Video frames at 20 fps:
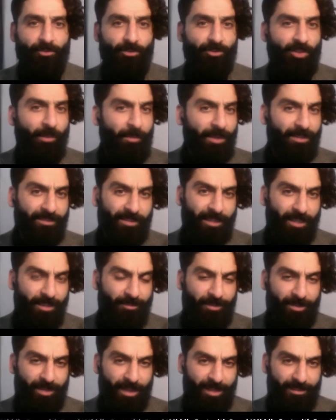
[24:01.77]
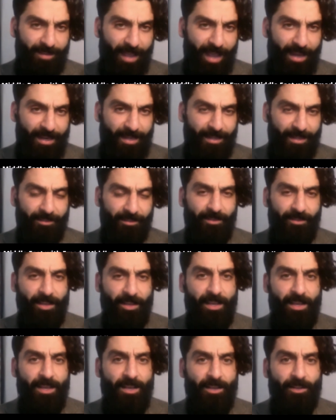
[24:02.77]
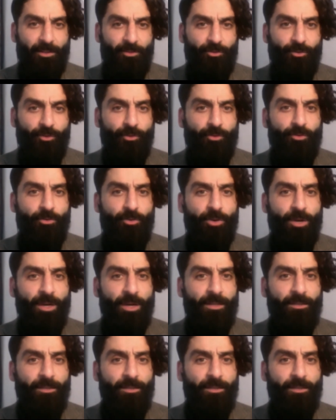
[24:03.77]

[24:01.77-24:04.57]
some extent even the Italians, to